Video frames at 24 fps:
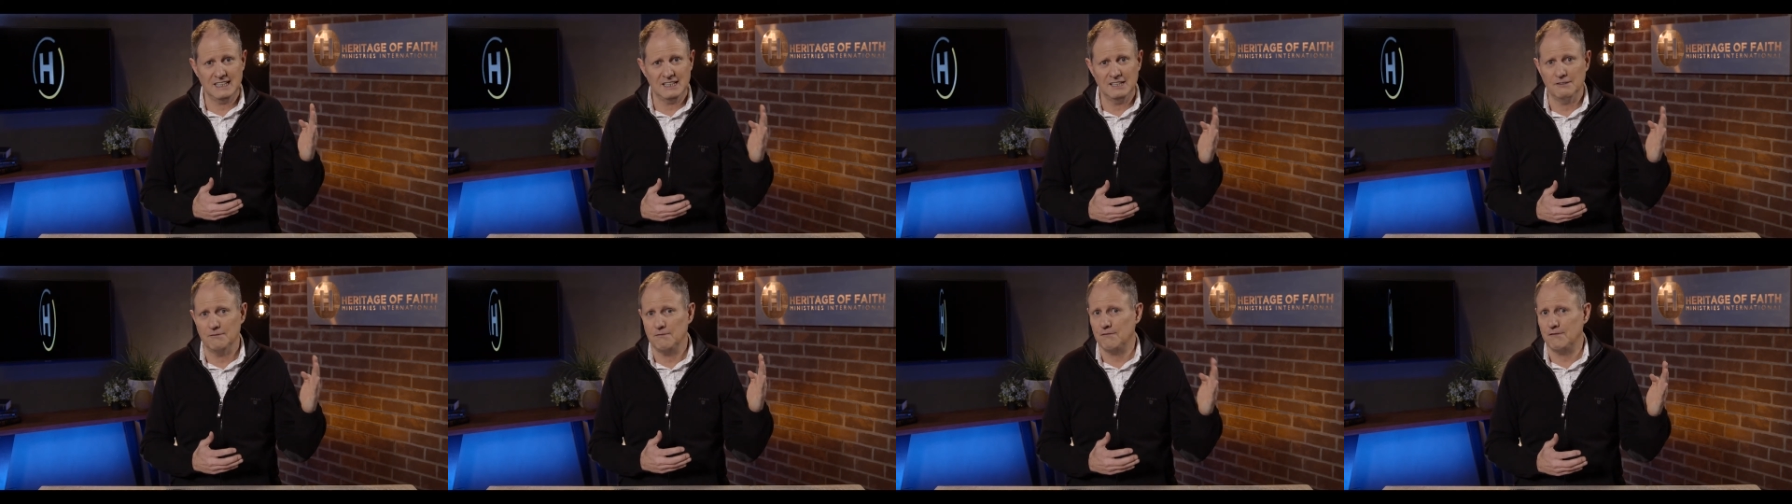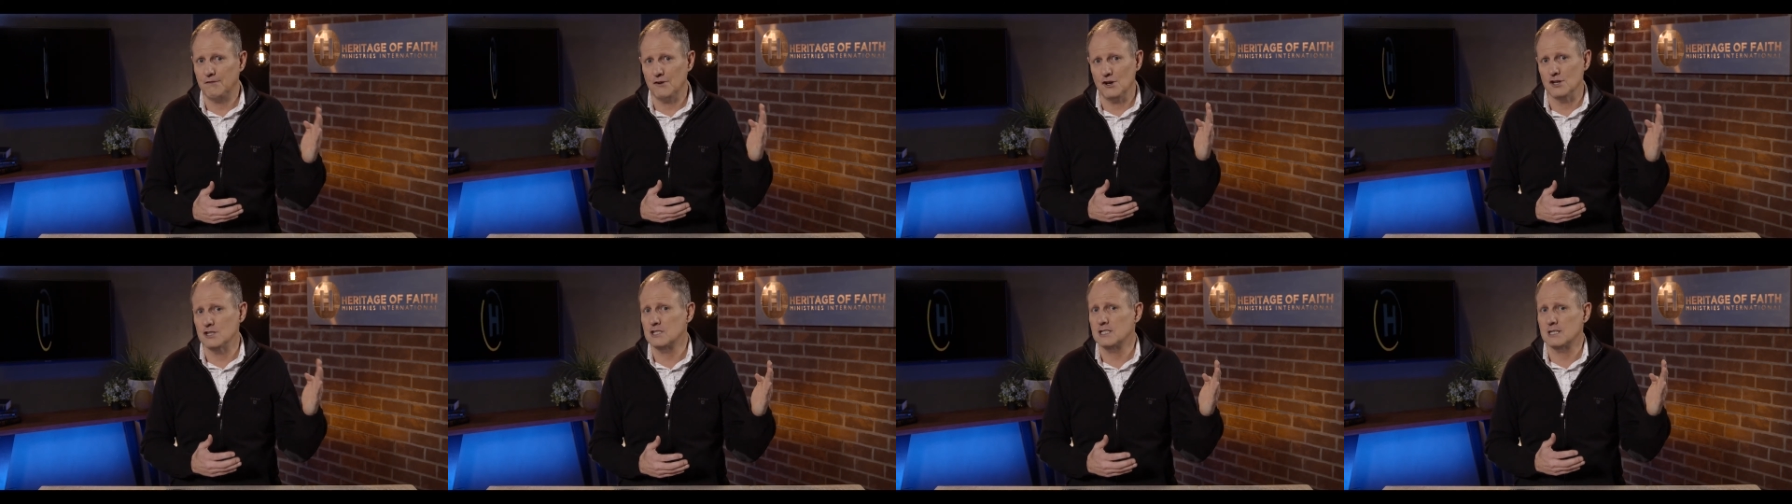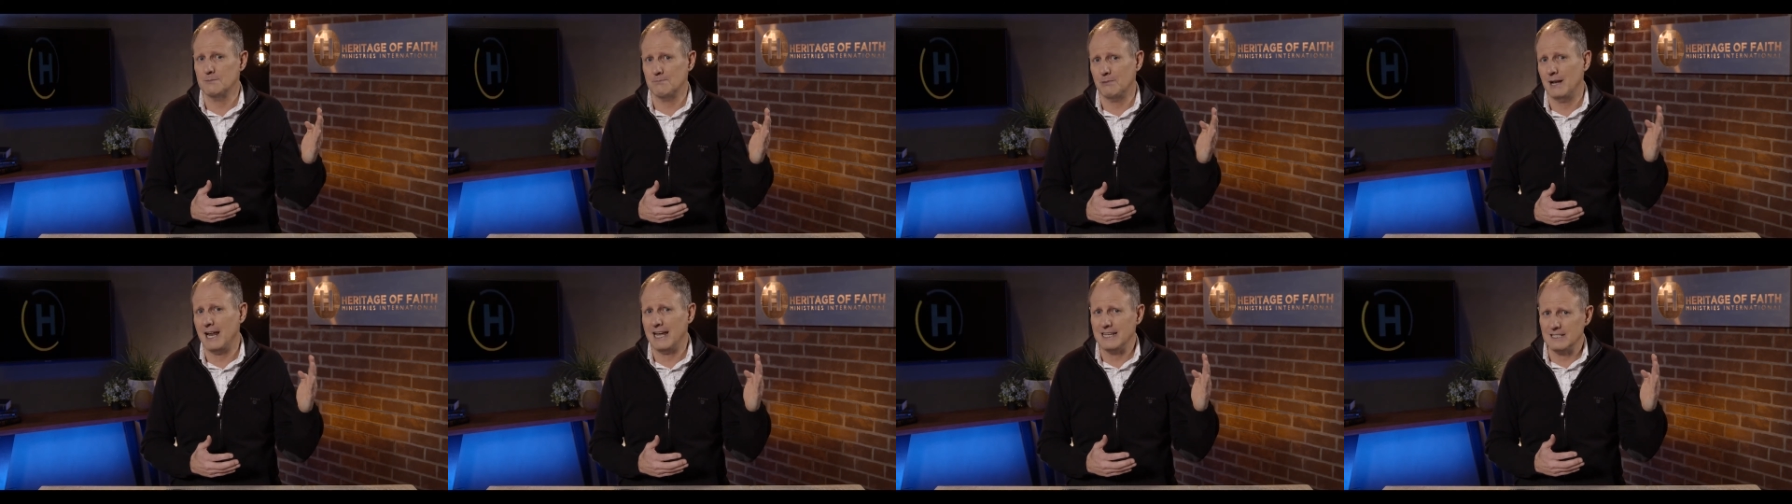
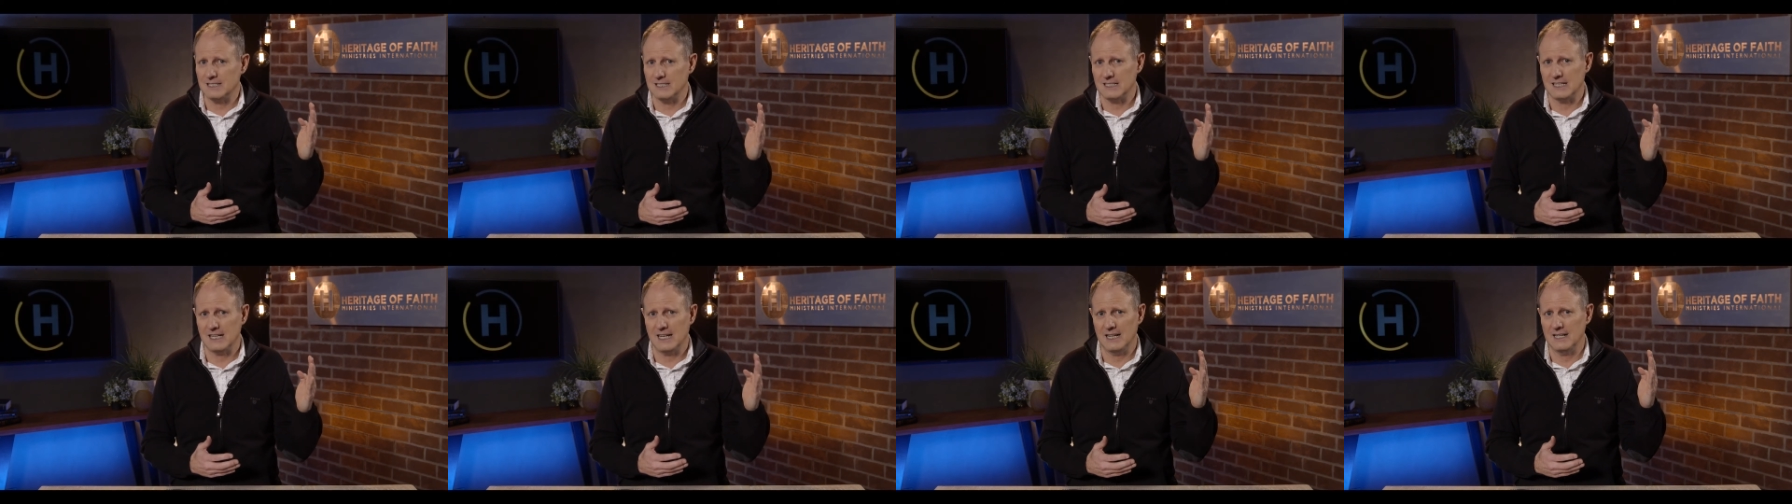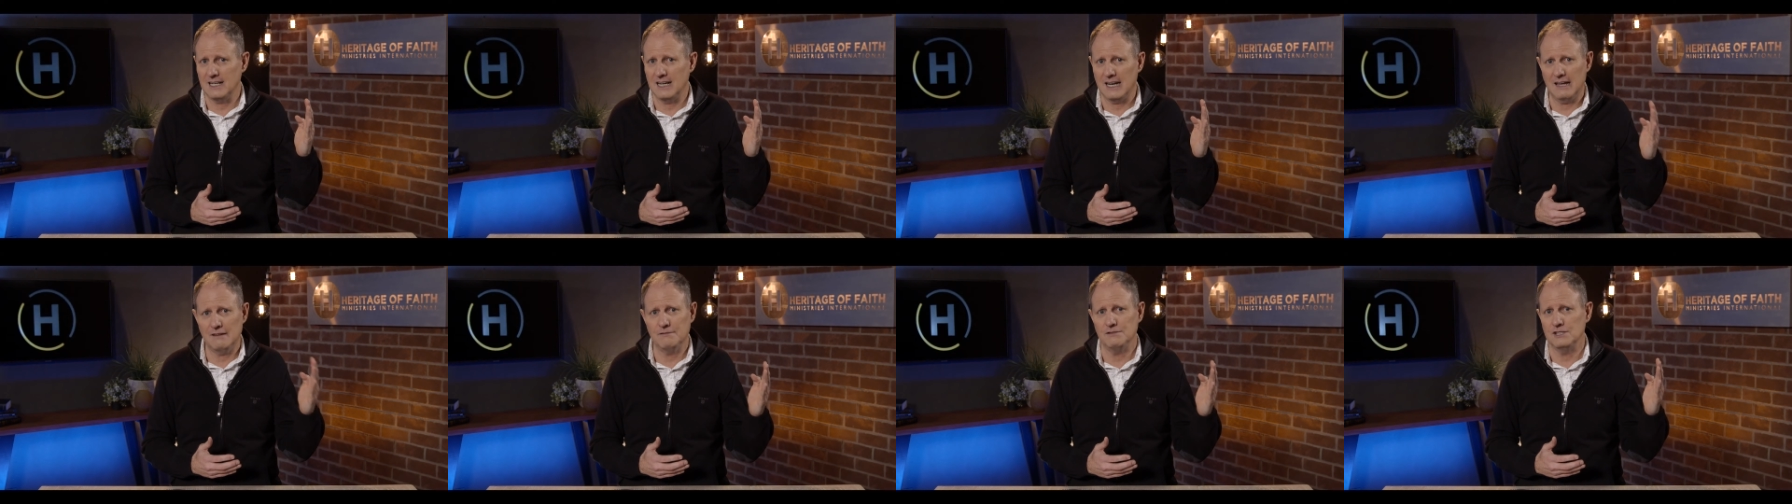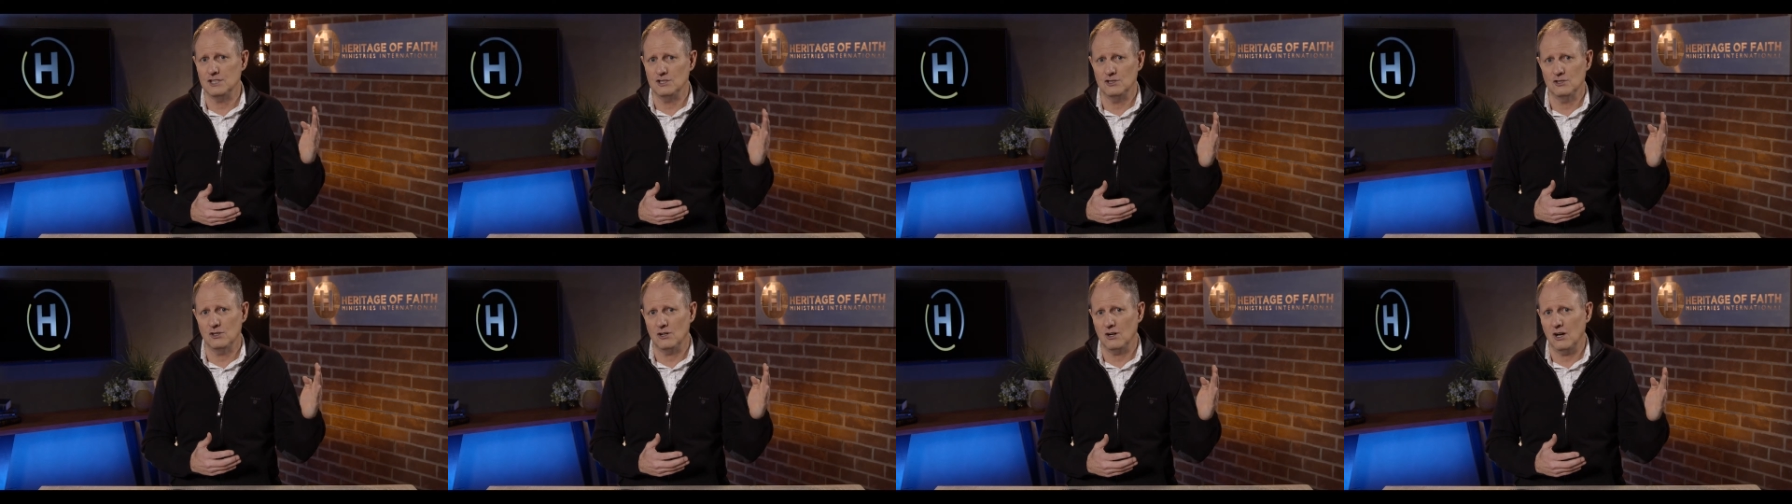first place and love in your